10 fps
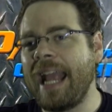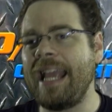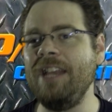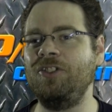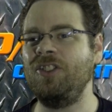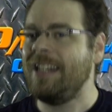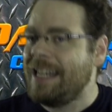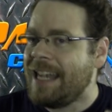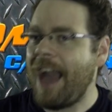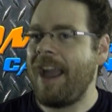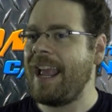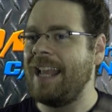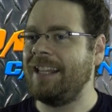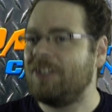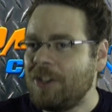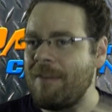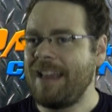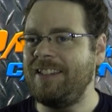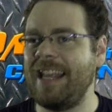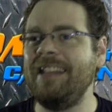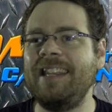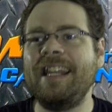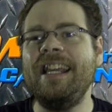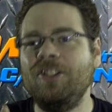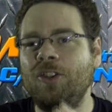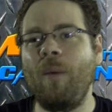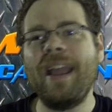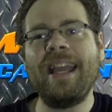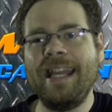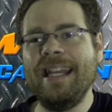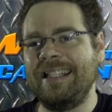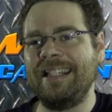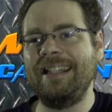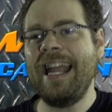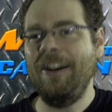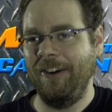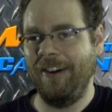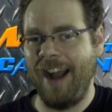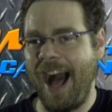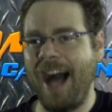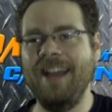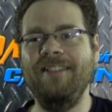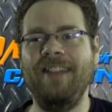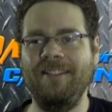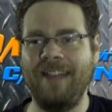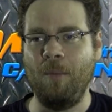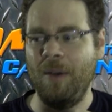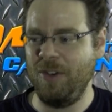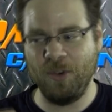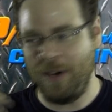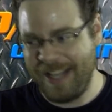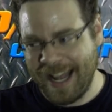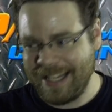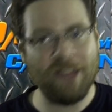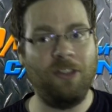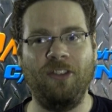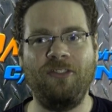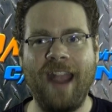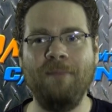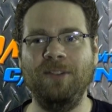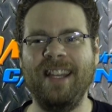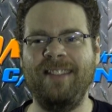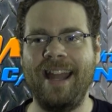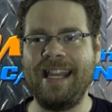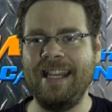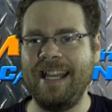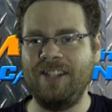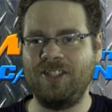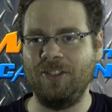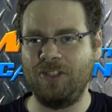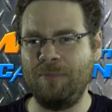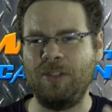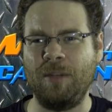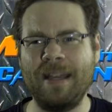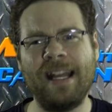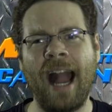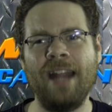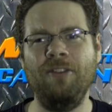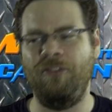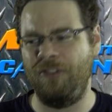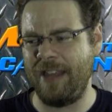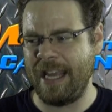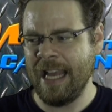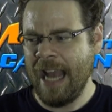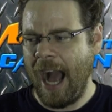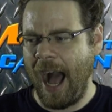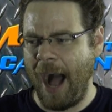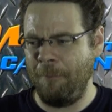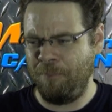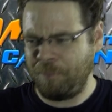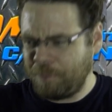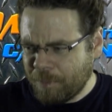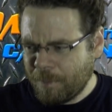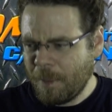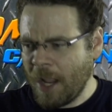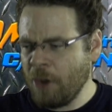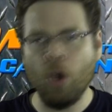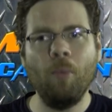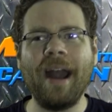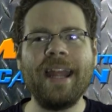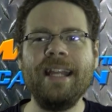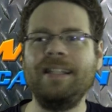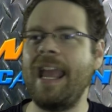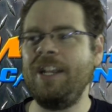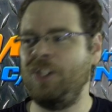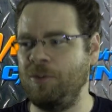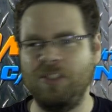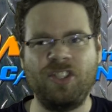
it doesn't make sense that he's the way he is later. That when you get Death of the Family, that he still seems to be kind of the nobody takes him